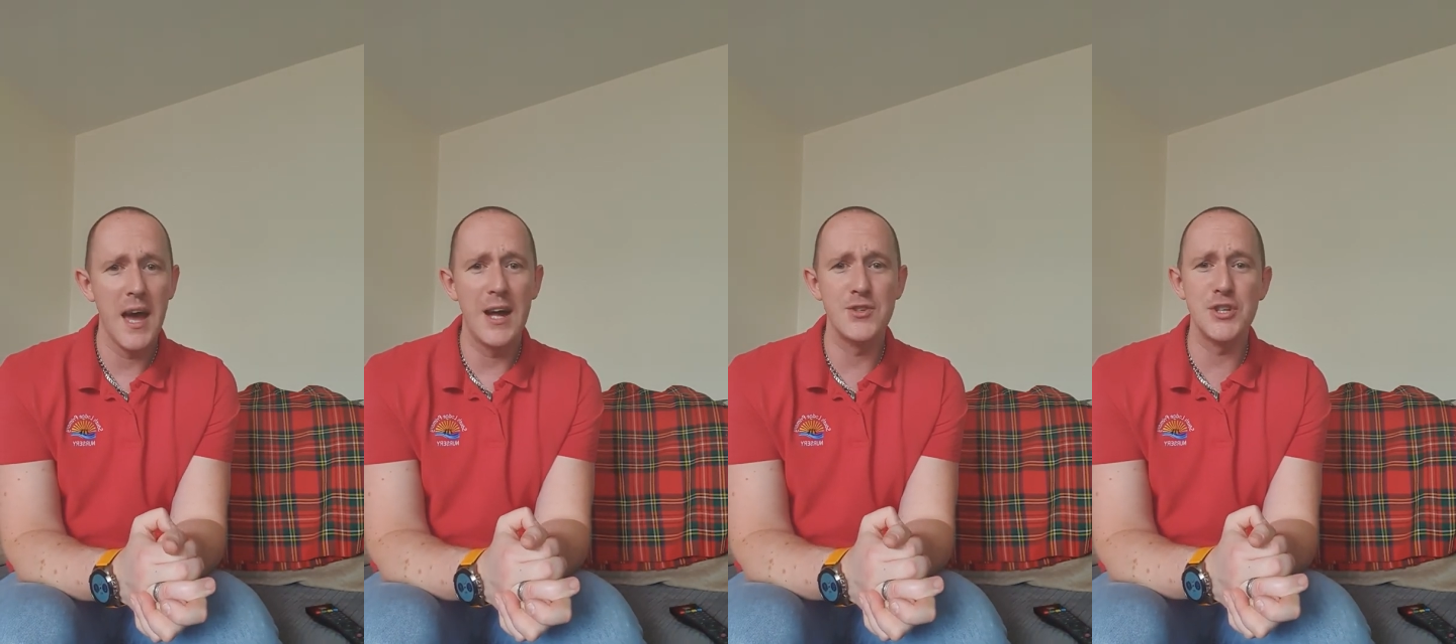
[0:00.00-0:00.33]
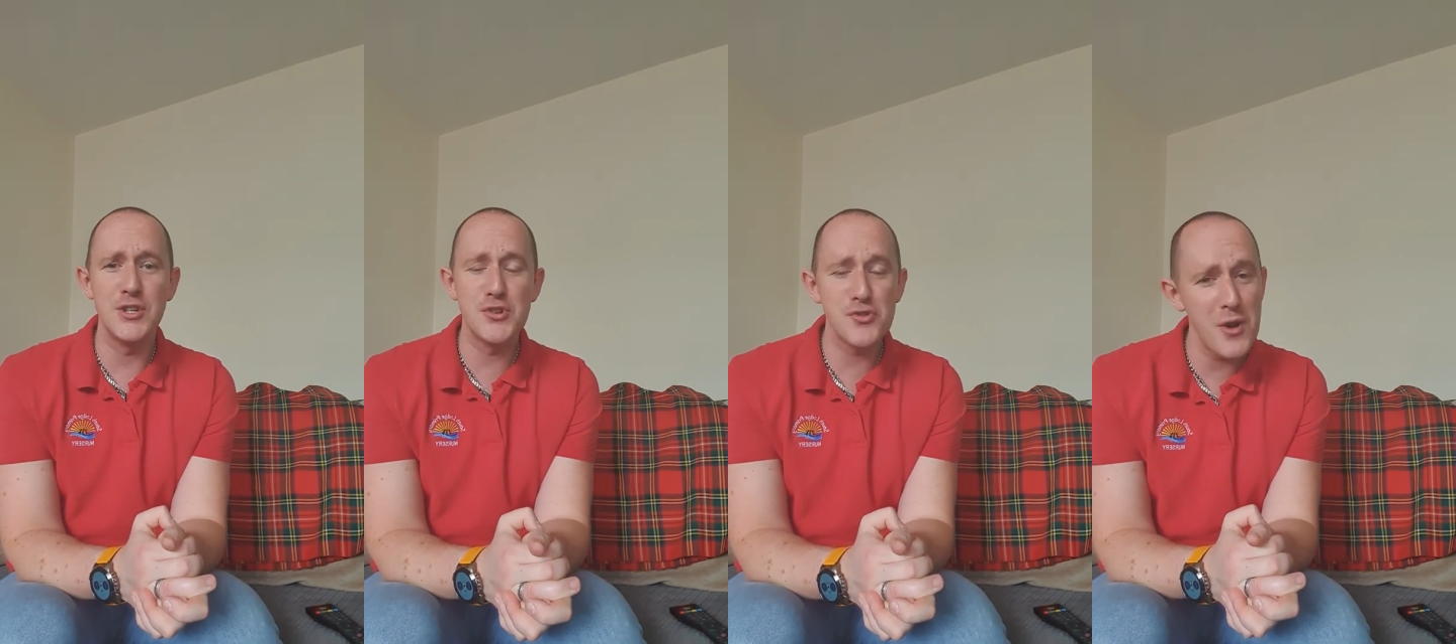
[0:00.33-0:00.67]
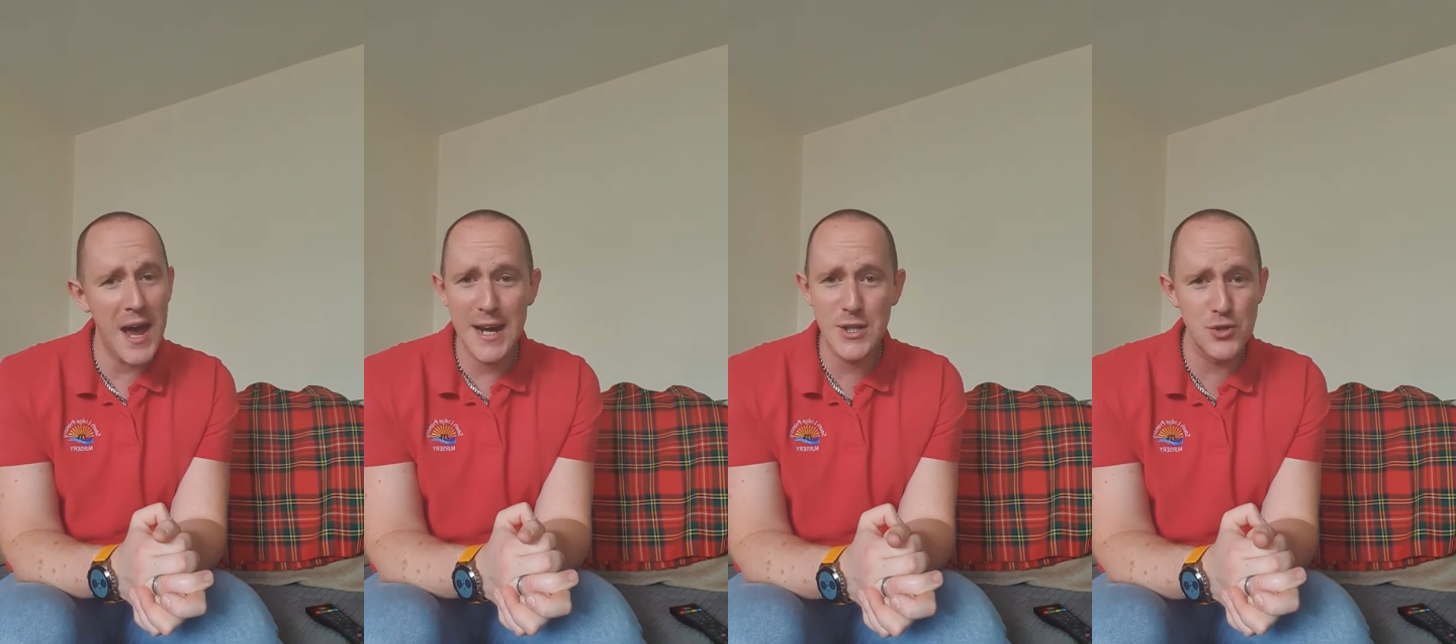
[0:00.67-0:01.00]
and she
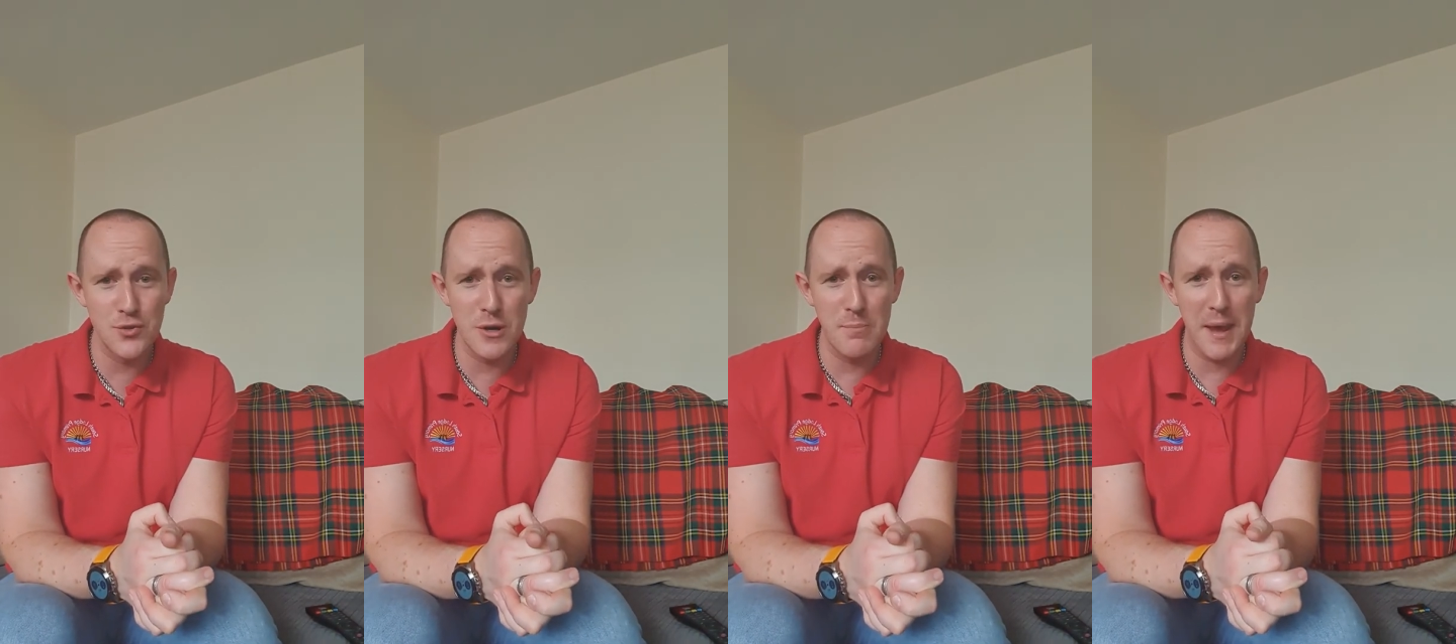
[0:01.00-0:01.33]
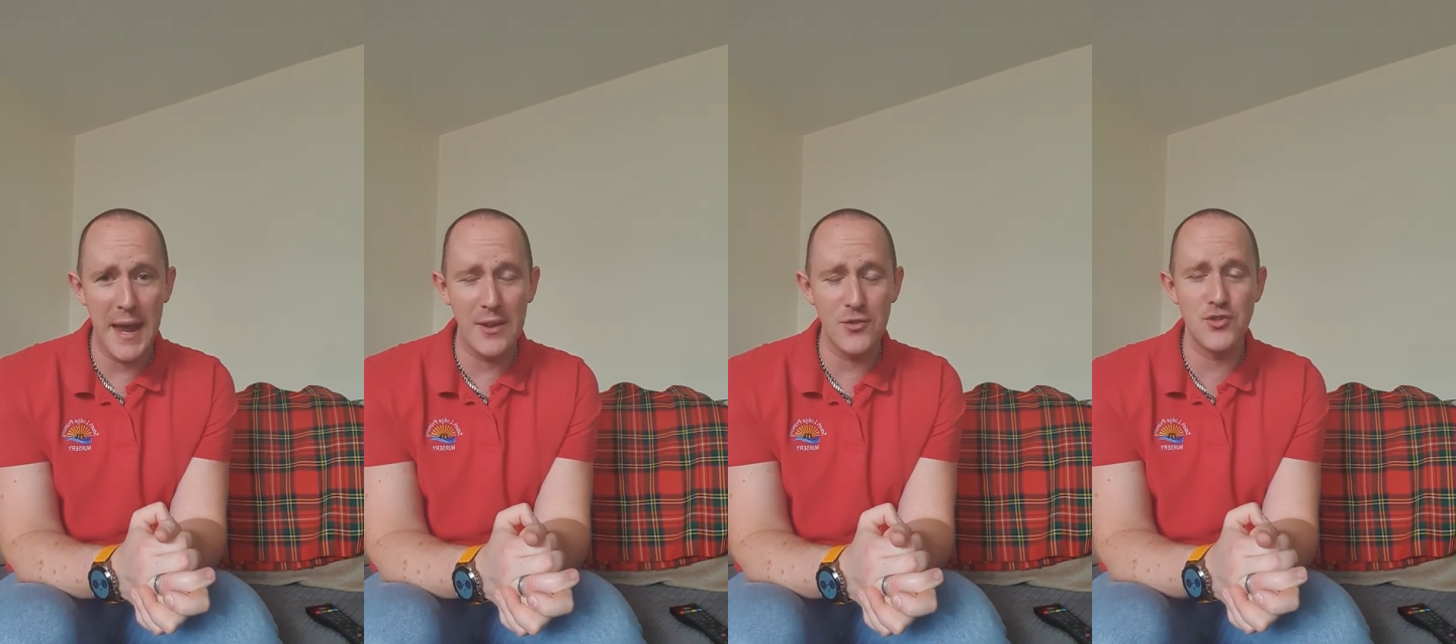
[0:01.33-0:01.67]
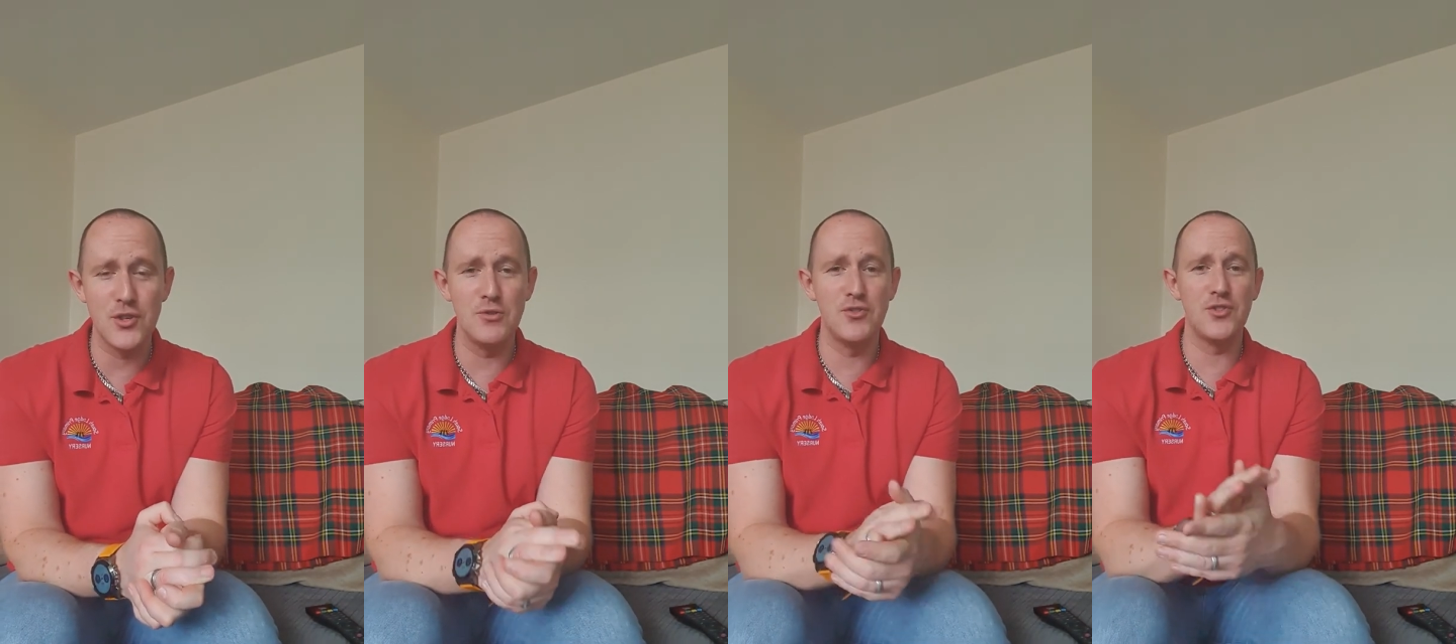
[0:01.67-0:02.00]
tried to do her best.
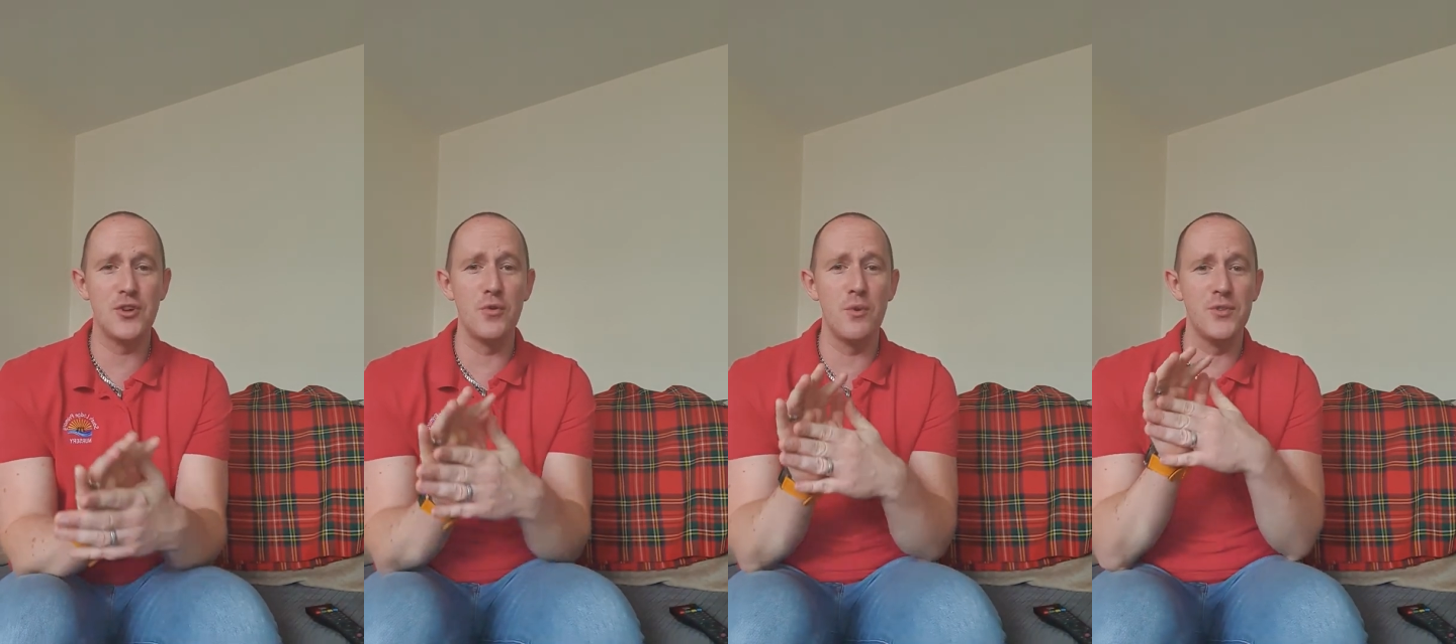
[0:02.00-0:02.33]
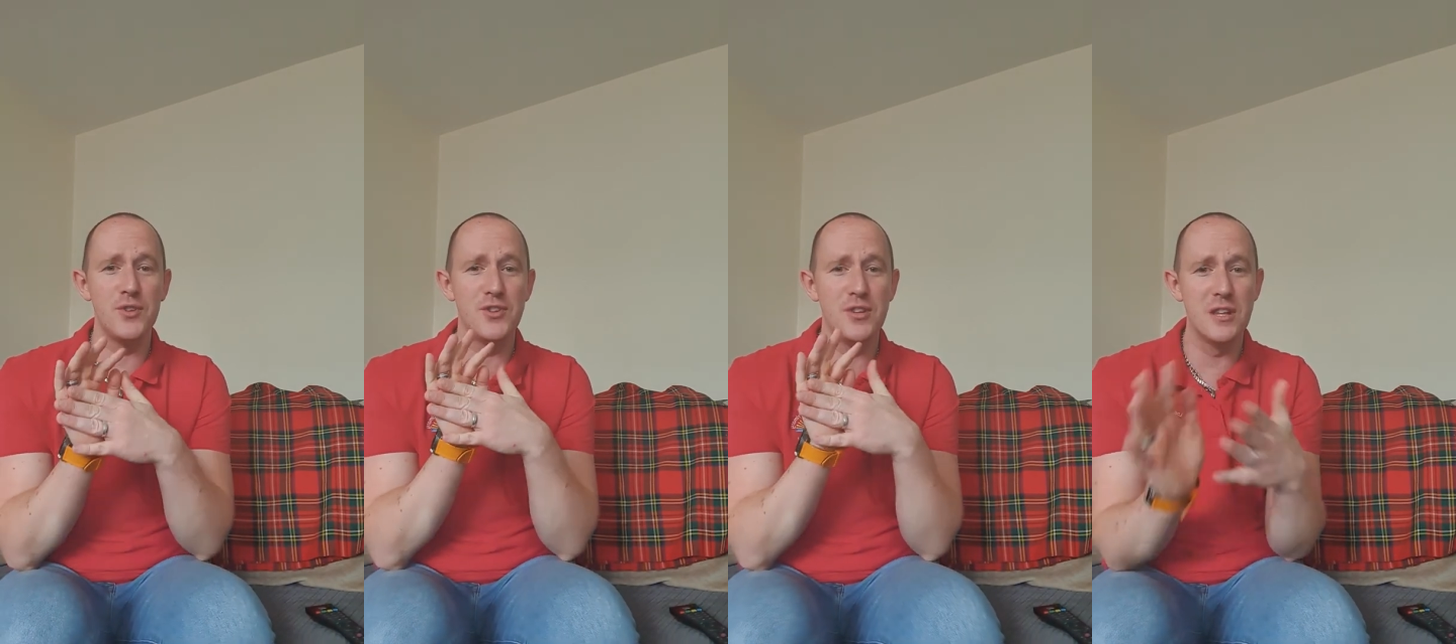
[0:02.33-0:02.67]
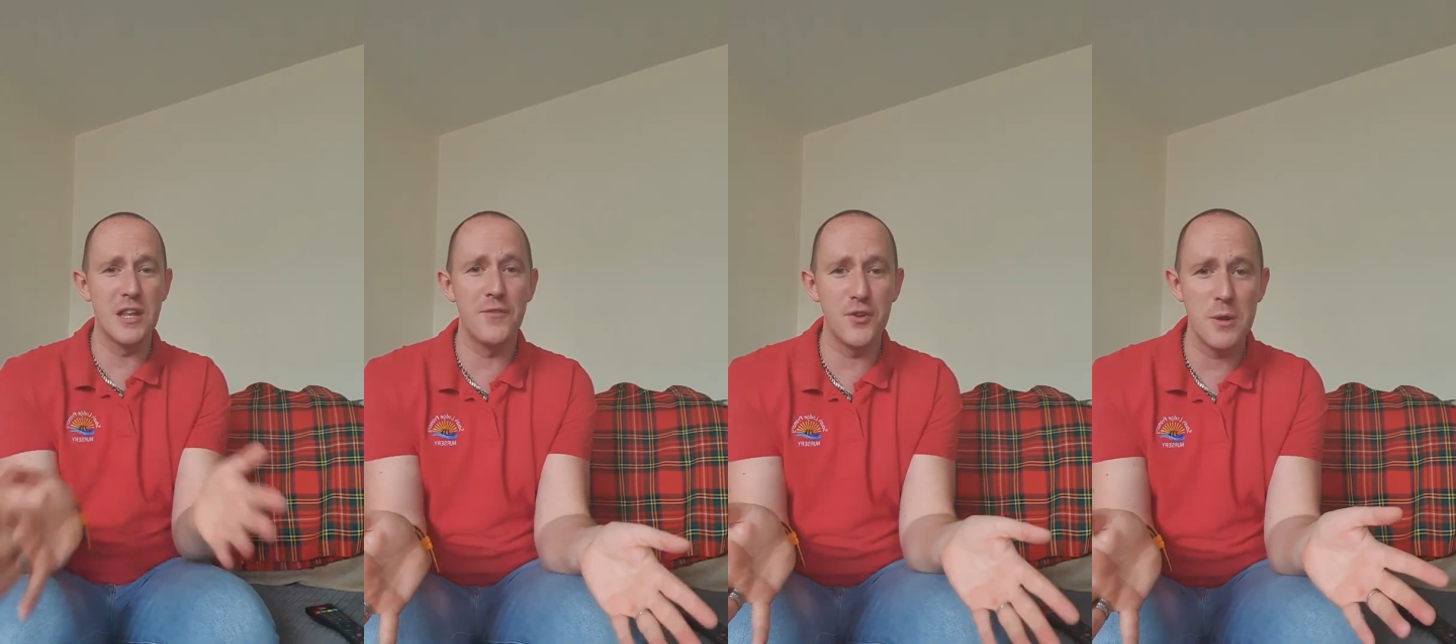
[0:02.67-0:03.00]
She still wanted to
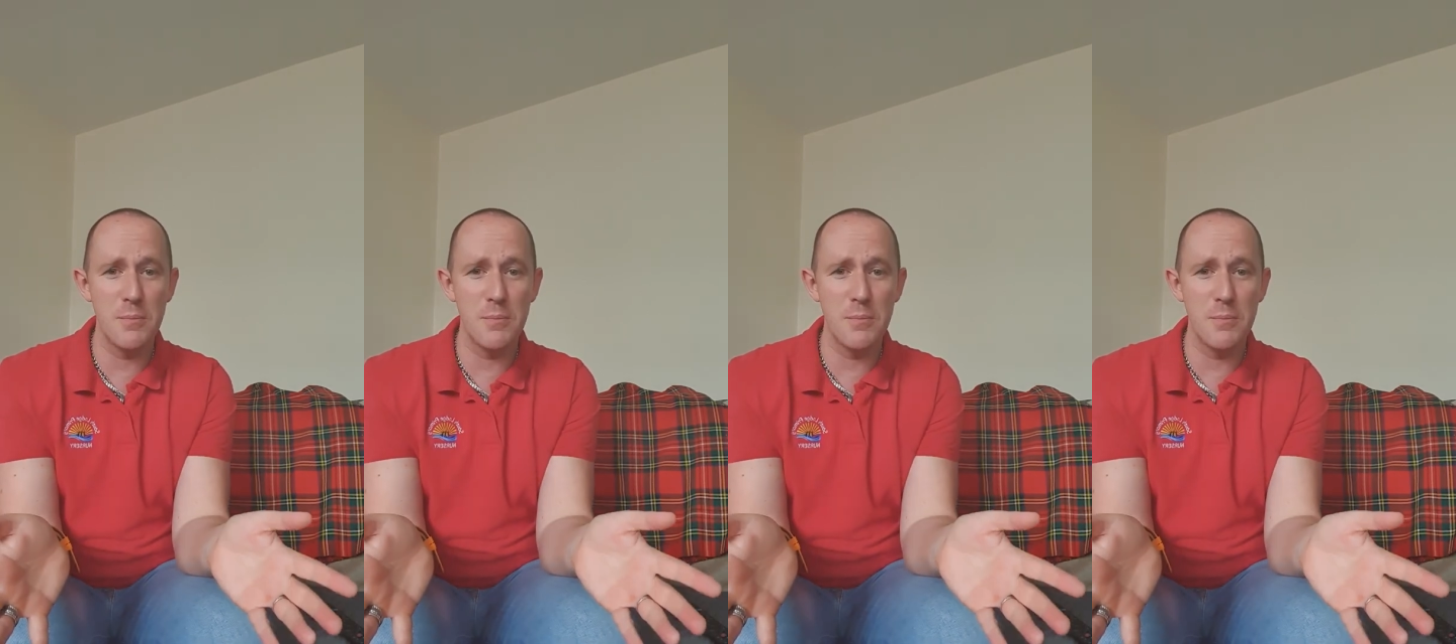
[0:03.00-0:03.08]
deliver their